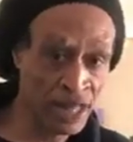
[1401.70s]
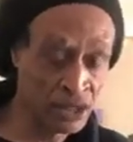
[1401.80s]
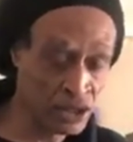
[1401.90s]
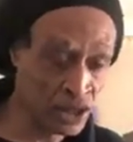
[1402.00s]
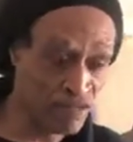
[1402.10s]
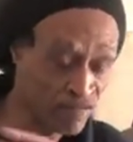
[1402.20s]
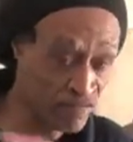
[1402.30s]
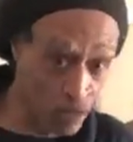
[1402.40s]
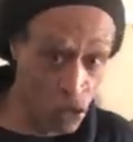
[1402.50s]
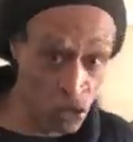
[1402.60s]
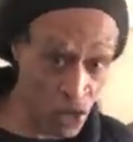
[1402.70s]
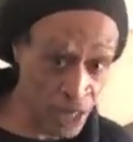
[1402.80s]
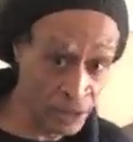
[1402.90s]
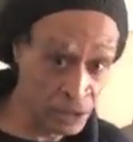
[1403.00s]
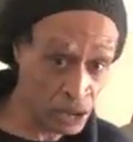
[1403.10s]
that is the
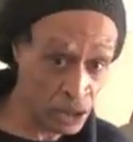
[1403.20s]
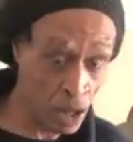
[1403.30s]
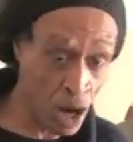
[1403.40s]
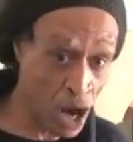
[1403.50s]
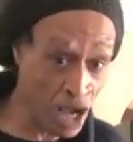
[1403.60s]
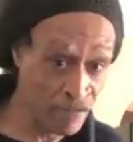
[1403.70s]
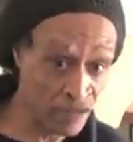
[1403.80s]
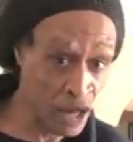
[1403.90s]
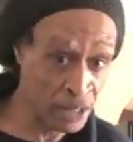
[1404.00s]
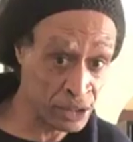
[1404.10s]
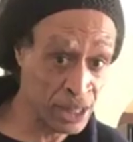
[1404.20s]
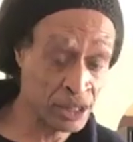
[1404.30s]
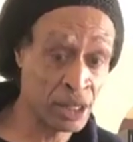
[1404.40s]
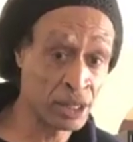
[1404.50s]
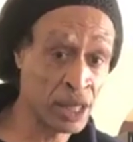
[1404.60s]
full range hi-fi
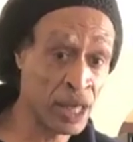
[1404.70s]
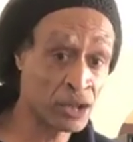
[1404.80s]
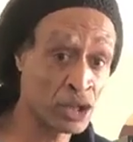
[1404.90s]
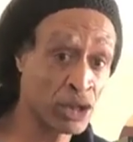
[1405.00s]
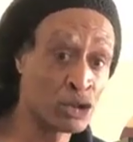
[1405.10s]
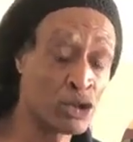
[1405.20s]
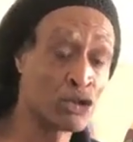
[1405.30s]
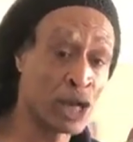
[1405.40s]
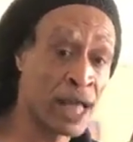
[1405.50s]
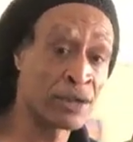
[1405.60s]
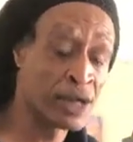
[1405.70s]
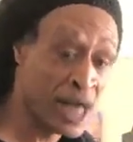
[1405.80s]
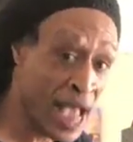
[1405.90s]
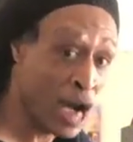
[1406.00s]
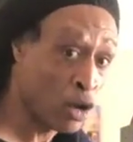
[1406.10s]
setting, yeah? So you
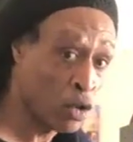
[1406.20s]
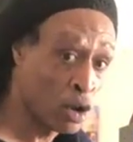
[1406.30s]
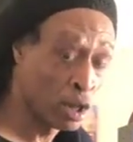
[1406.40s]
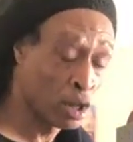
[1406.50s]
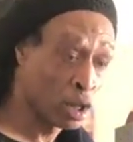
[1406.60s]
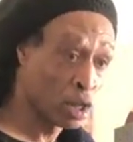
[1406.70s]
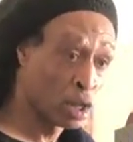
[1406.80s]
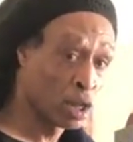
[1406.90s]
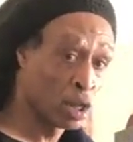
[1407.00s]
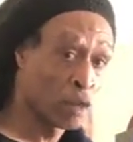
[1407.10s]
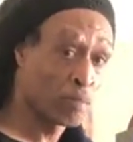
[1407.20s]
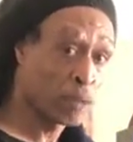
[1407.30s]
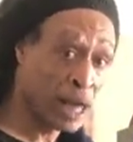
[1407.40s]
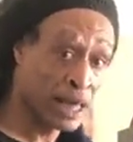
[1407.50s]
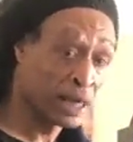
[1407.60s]
can now
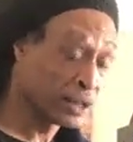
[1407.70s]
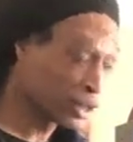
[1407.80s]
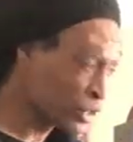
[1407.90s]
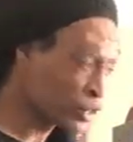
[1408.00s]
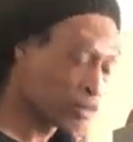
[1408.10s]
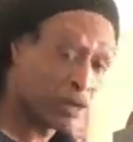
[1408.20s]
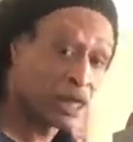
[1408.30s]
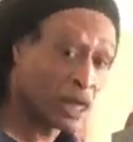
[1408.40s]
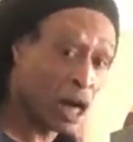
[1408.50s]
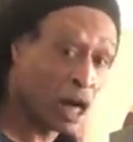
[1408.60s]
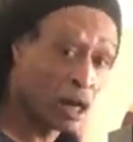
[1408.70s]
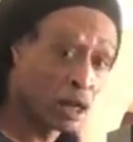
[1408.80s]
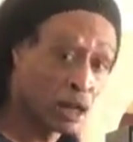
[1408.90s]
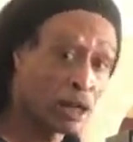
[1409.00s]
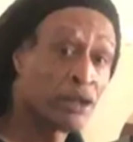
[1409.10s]
play this
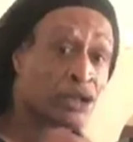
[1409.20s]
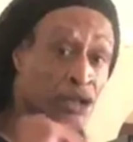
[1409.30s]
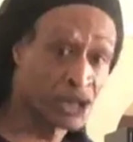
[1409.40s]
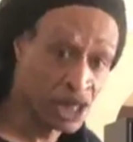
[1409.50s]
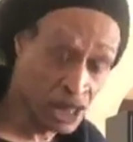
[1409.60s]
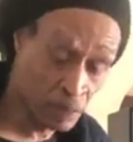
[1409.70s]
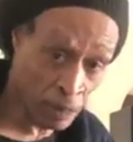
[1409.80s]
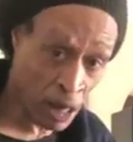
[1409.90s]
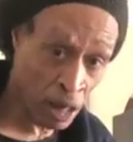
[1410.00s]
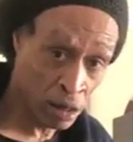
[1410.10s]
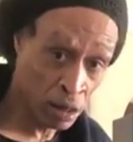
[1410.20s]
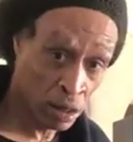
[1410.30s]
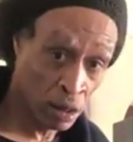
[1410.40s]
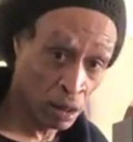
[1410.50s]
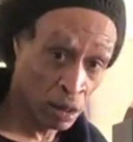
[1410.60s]
speaker deeper